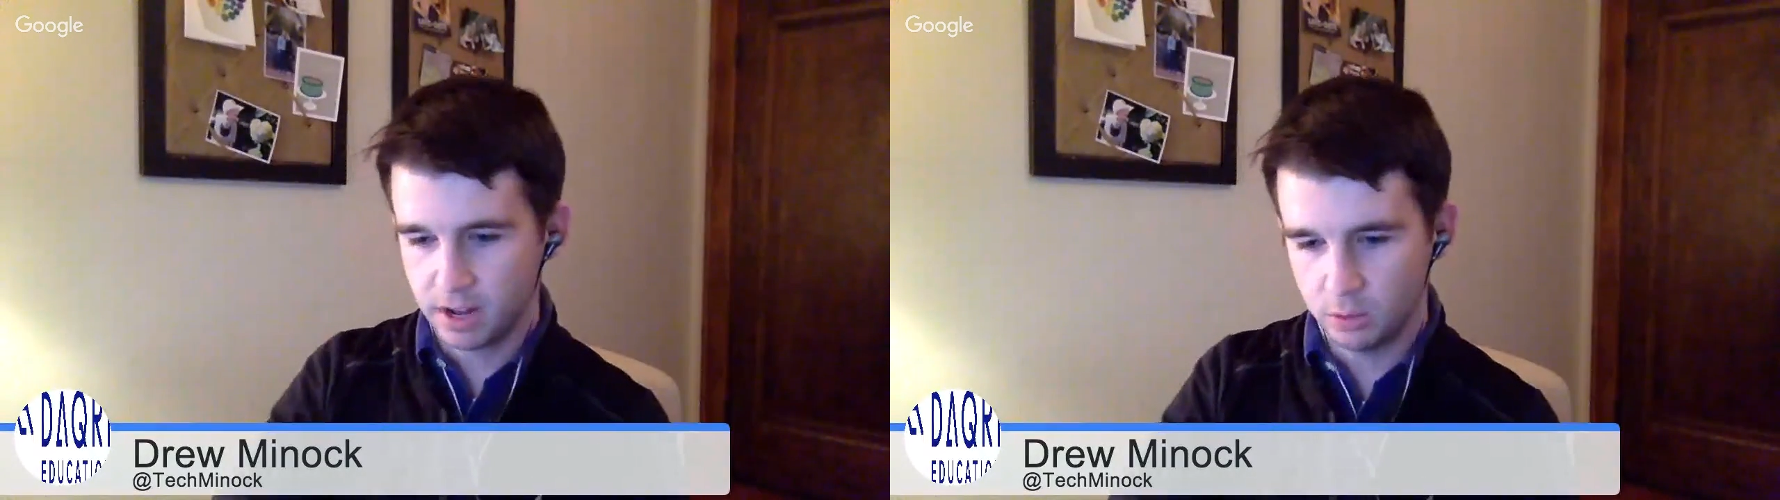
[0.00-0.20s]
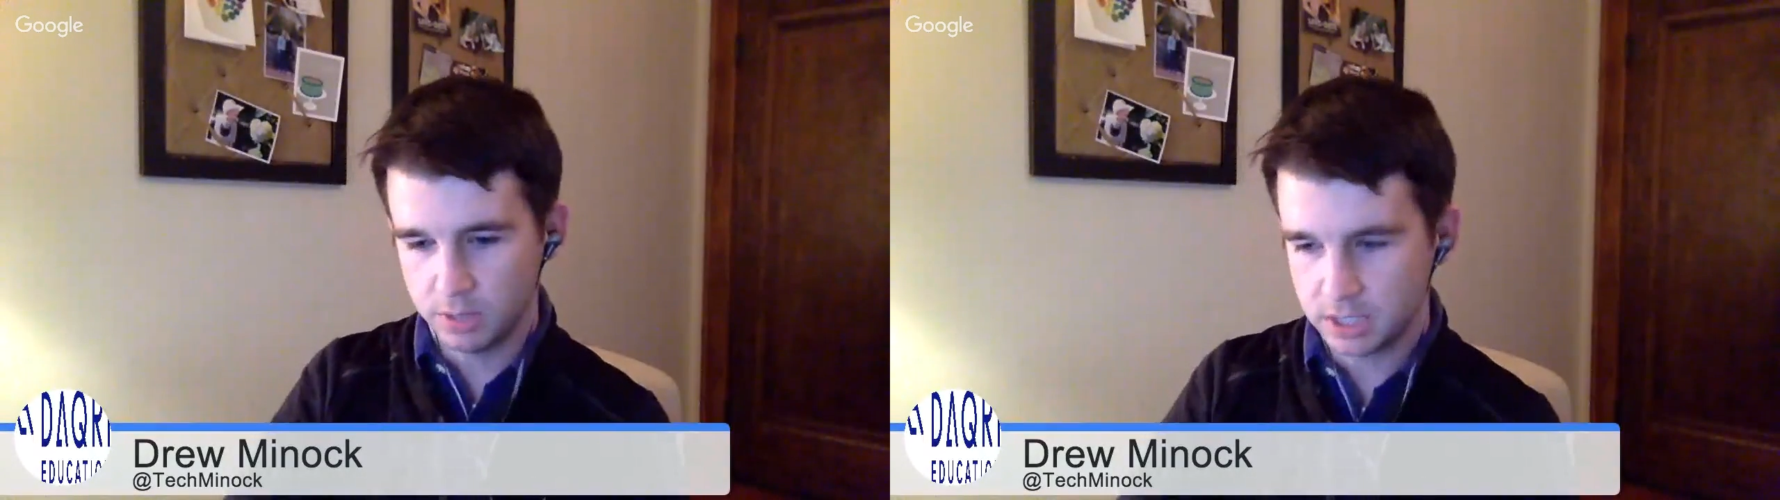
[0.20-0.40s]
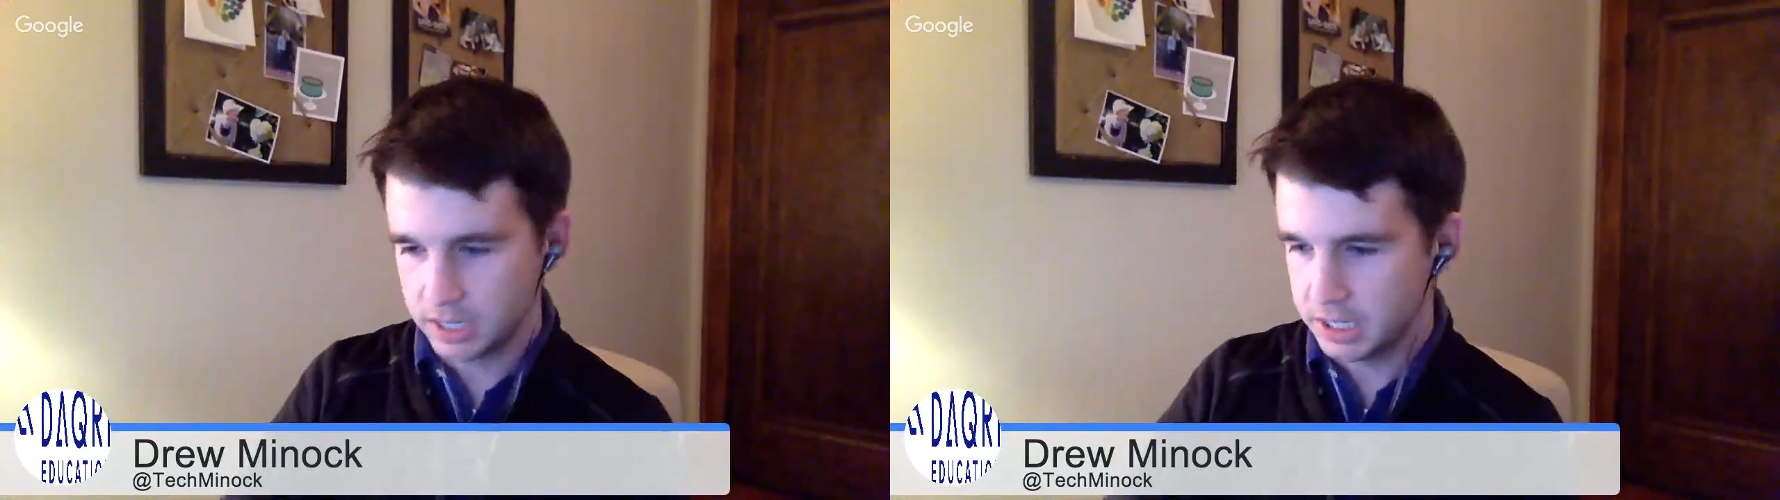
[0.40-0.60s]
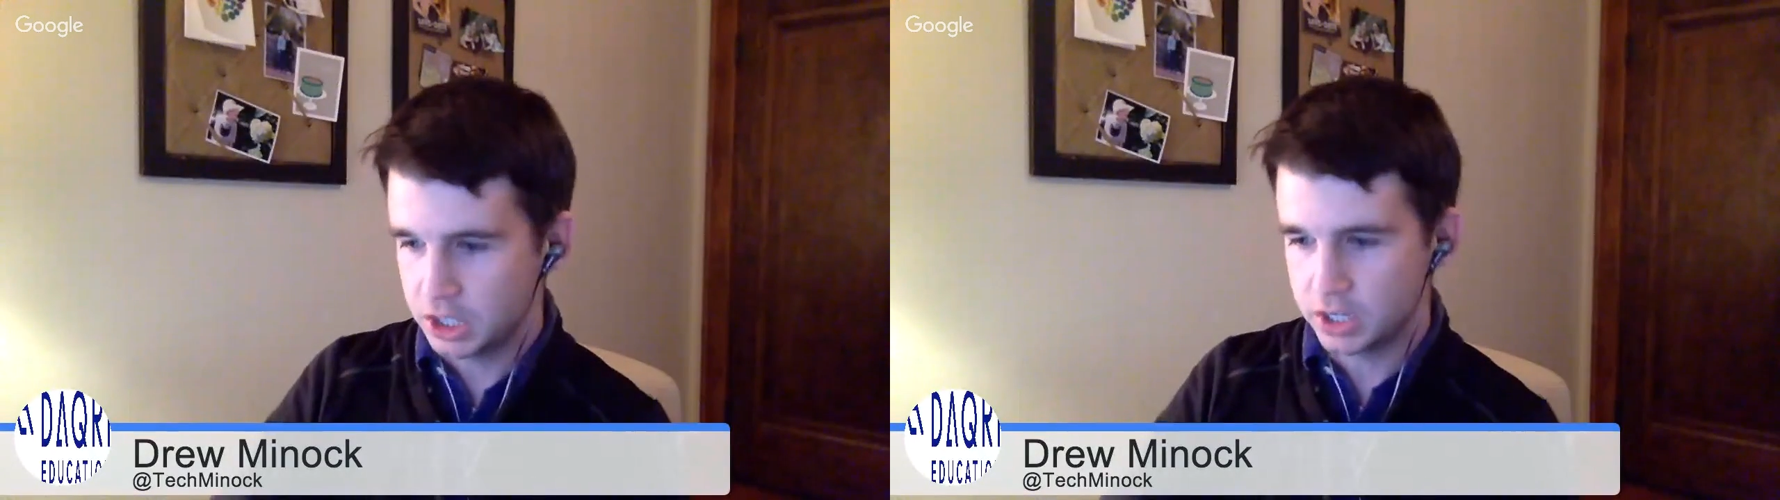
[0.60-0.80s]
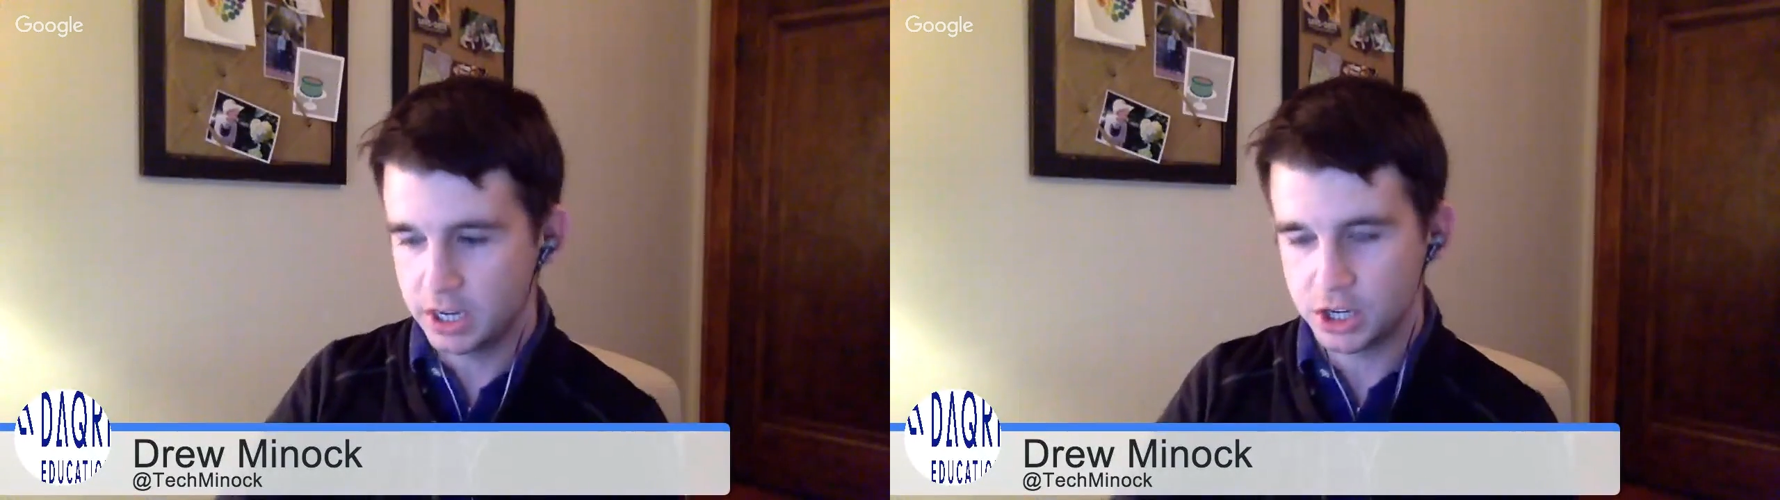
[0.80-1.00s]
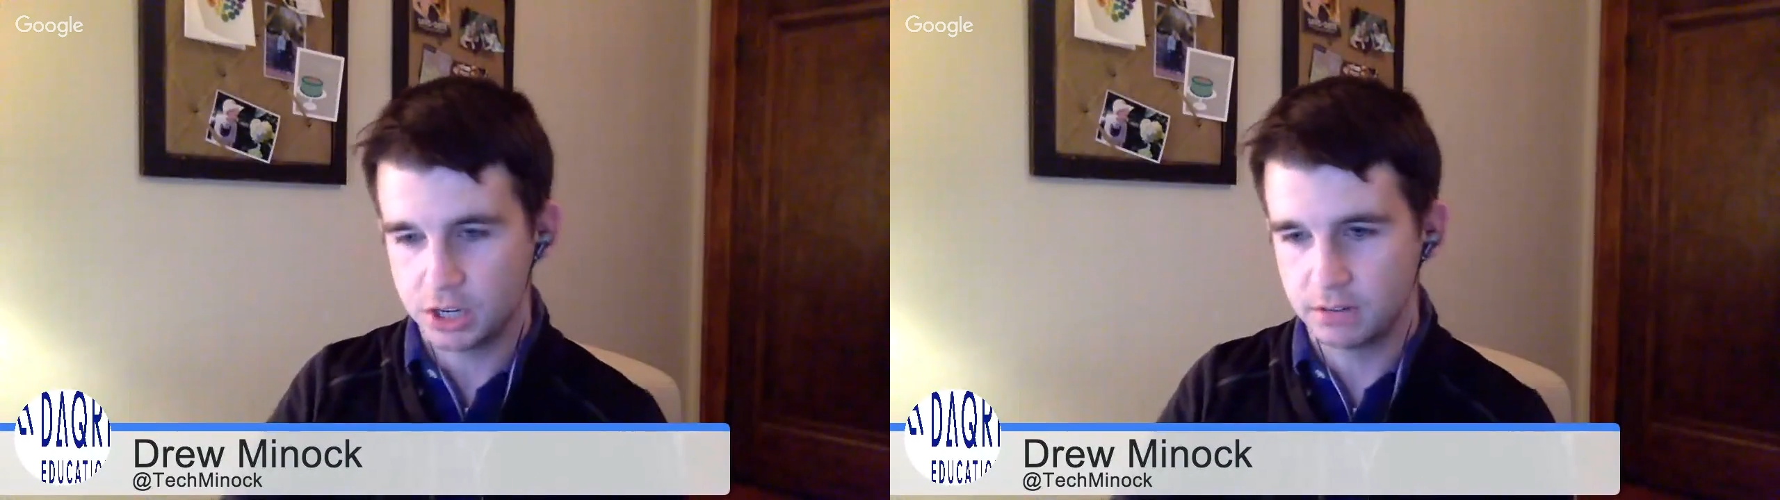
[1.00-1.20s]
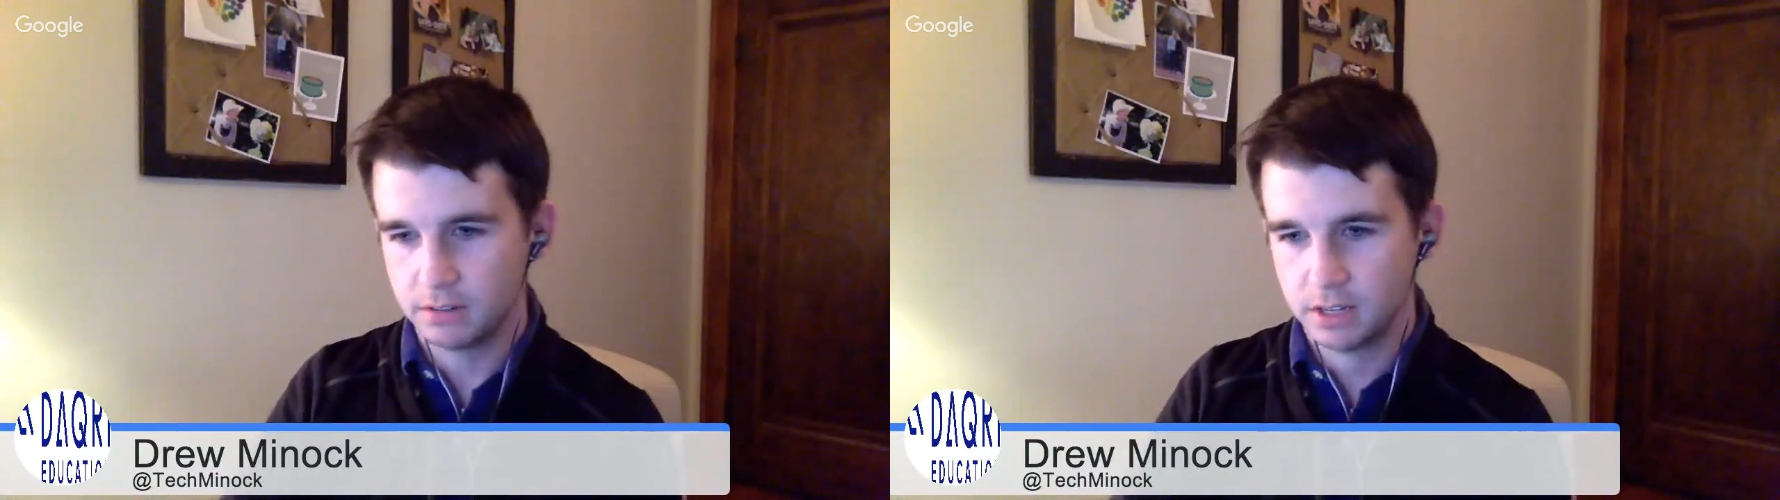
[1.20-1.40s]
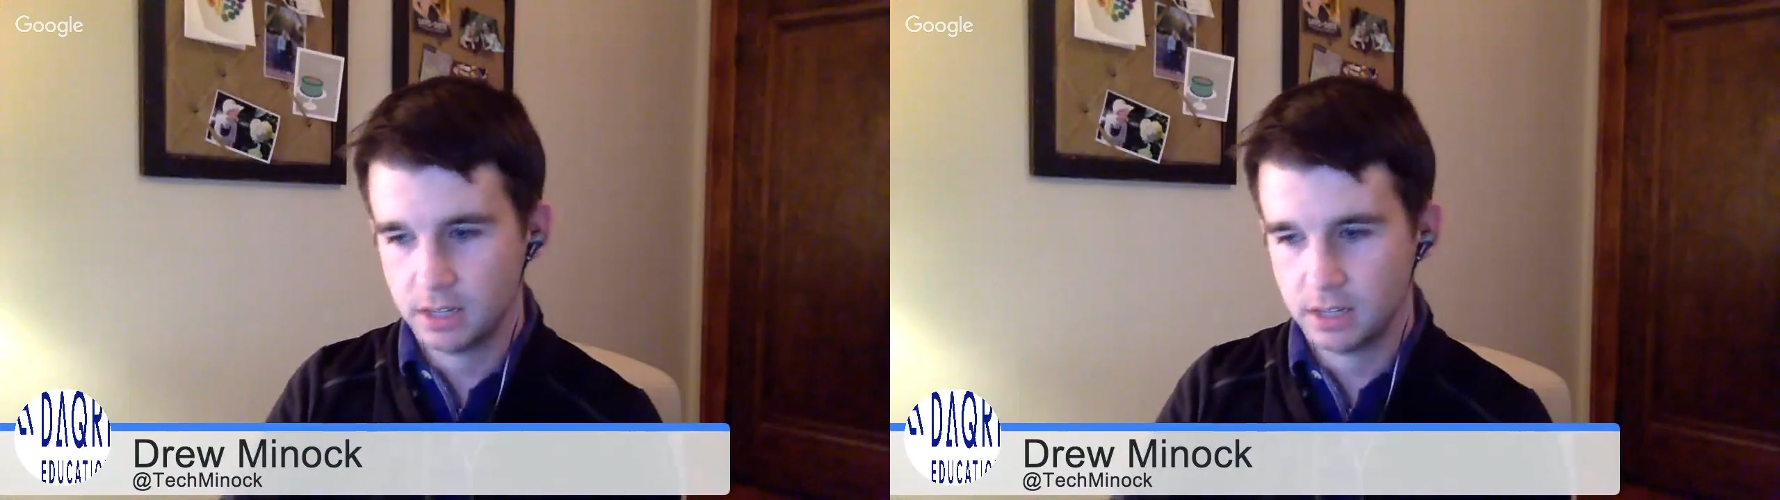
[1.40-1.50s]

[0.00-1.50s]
elements at each station,